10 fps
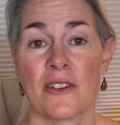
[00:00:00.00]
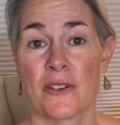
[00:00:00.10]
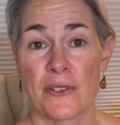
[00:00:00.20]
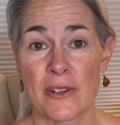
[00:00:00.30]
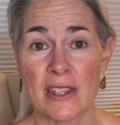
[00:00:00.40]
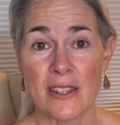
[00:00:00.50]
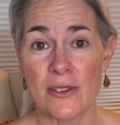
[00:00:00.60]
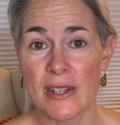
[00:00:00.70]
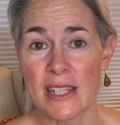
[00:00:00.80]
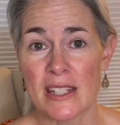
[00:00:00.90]
Really
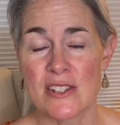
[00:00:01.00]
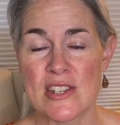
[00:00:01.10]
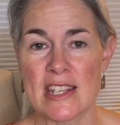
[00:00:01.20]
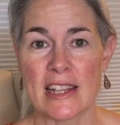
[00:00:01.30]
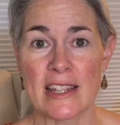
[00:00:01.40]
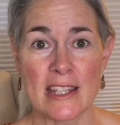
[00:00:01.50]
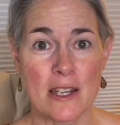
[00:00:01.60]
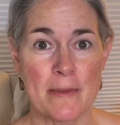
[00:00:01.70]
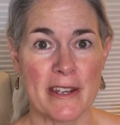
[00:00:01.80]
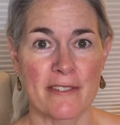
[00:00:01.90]
quick, just a little
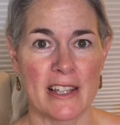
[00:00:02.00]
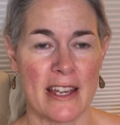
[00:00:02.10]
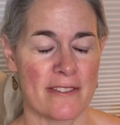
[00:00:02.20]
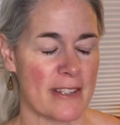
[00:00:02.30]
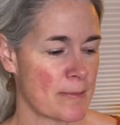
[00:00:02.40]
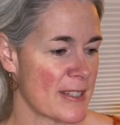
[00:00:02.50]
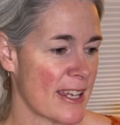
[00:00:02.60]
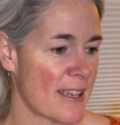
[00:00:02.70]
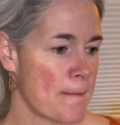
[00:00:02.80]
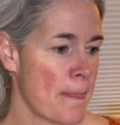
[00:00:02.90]
bit of a life
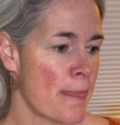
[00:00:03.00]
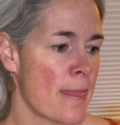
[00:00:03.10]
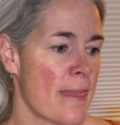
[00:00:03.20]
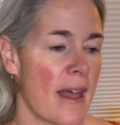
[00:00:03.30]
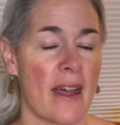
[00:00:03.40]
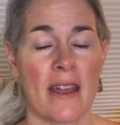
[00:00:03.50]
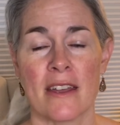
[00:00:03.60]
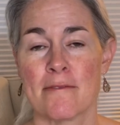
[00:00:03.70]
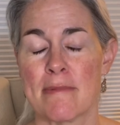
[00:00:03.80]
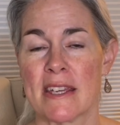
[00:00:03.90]
update. I
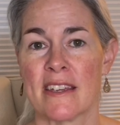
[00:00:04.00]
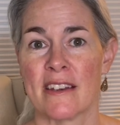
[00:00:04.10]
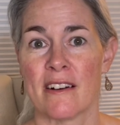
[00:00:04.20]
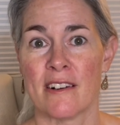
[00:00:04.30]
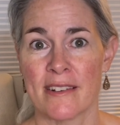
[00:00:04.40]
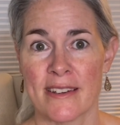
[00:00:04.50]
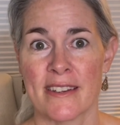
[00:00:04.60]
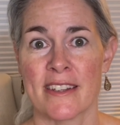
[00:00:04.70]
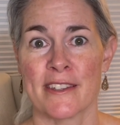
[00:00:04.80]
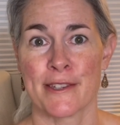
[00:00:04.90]
have been
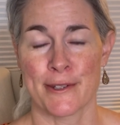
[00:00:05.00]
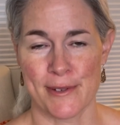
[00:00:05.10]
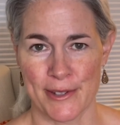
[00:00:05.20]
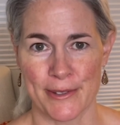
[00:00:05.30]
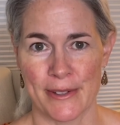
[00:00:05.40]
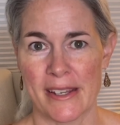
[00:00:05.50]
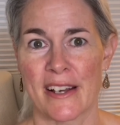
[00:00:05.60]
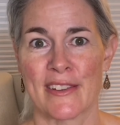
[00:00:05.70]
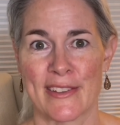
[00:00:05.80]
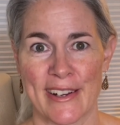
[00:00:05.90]
on the road
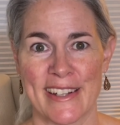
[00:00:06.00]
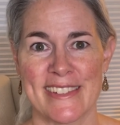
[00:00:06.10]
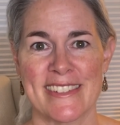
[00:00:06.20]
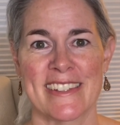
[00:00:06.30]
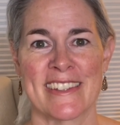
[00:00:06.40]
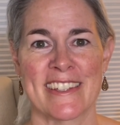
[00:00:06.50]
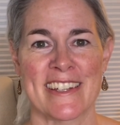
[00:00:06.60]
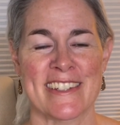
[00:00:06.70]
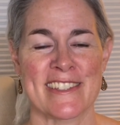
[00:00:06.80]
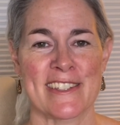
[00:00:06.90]
a lot in the
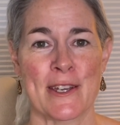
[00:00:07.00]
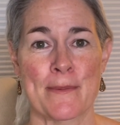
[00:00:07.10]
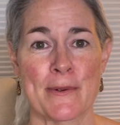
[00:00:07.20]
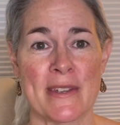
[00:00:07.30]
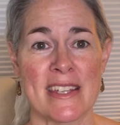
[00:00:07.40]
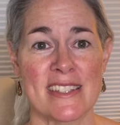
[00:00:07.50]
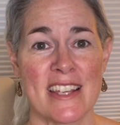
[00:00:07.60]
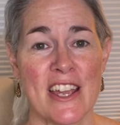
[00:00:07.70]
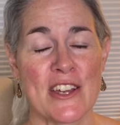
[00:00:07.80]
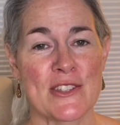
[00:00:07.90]
last couple weeks.
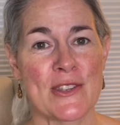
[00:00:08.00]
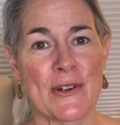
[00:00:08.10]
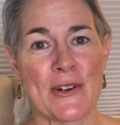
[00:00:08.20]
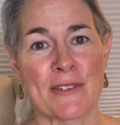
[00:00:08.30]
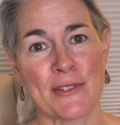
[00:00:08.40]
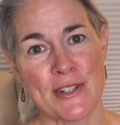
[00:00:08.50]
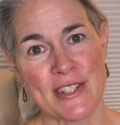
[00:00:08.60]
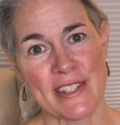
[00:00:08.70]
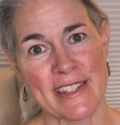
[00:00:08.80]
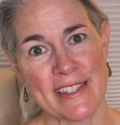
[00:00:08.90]
So
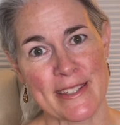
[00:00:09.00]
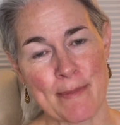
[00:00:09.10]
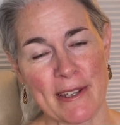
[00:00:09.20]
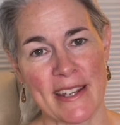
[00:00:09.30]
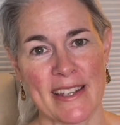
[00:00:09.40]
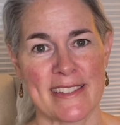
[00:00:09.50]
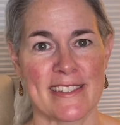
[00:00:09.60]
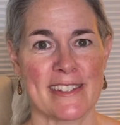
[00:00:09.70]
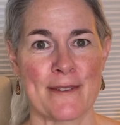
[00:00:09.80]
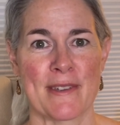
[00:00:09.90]
unfortunately, this podcast
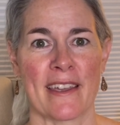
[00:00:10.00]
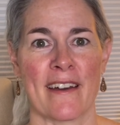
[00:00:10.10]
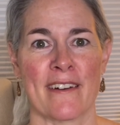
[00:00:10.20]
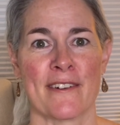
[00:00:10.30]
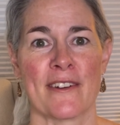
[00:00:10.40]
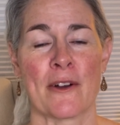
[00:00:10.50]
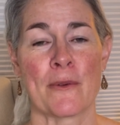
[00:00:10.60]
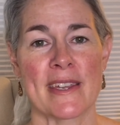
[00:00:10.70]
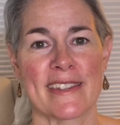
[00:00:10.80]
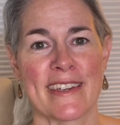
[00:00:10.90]
is coming out a
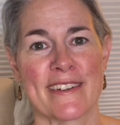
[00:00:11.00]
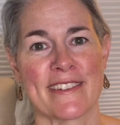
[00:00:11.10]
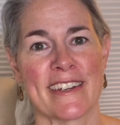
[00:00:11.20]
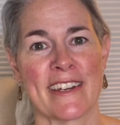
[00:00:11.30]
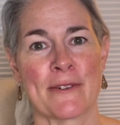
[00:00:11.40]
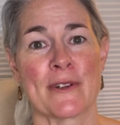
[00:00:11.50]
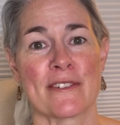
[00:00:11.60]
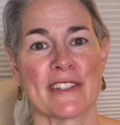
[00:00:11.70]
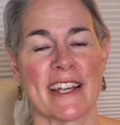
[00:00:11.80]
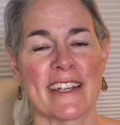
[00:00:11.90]
week later than I would
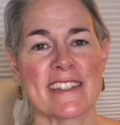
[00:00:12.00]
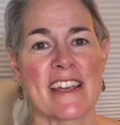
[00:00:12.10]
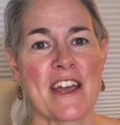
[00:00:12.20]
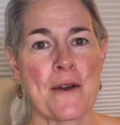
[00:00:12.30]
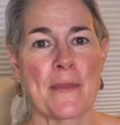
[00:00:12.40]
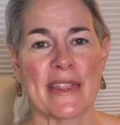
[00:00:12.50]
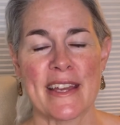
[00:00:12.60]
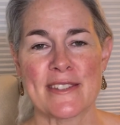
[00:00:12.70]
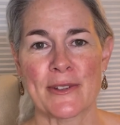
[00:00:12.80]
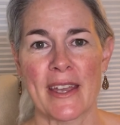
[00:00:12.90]
have liked, but
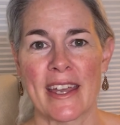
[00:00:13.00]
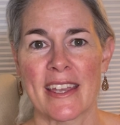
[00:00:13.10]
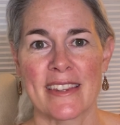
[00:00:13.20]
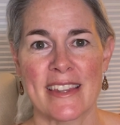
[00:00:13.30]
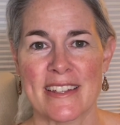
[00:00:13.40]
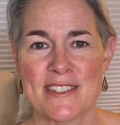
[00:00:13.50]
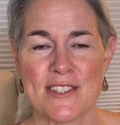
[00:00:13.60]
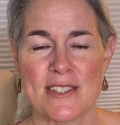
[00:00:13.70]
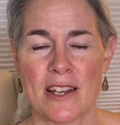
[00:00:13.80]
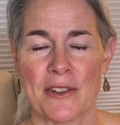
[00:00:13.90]
that's okay. That's
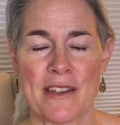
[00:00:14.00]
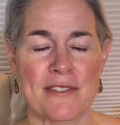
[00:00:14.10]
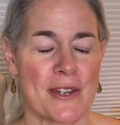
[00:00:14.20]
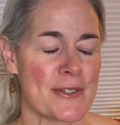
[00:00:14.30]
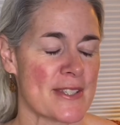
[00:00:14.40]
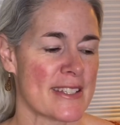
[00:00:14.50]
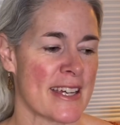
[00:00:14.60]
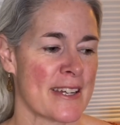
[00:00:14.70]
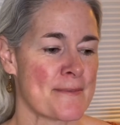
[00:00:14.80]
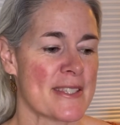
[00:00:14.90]
just how life goes at
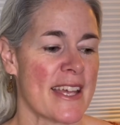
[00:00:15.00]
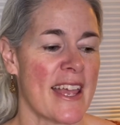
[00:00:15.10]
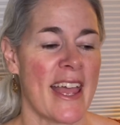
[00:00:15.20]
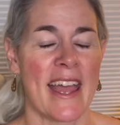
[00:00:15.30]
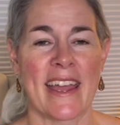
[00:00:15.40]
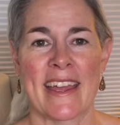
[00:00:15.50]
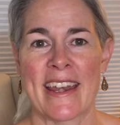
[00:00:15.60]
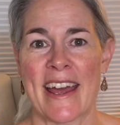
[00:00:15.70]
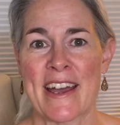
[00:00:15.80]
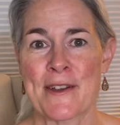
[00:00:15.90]
times.
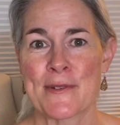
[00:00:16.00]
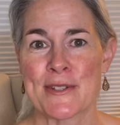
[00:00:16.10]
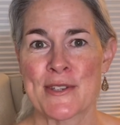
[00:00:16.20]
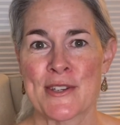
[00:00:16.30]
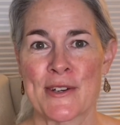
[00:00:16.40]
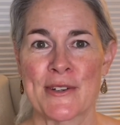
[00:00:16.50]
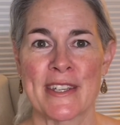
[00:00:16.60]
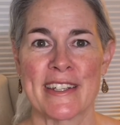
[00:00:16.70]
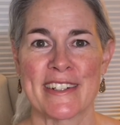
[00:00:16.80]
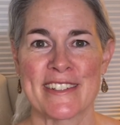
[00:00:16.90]
And I will show
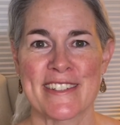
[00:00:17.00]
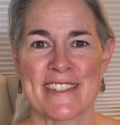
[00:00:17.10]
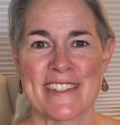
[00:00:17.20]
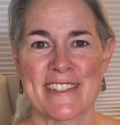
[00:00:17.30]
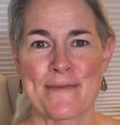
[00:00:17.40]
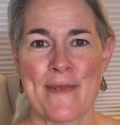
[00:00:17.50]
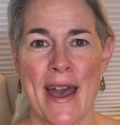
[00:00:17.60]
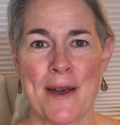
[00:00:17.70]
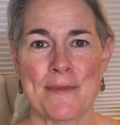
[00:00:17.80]
here just this map.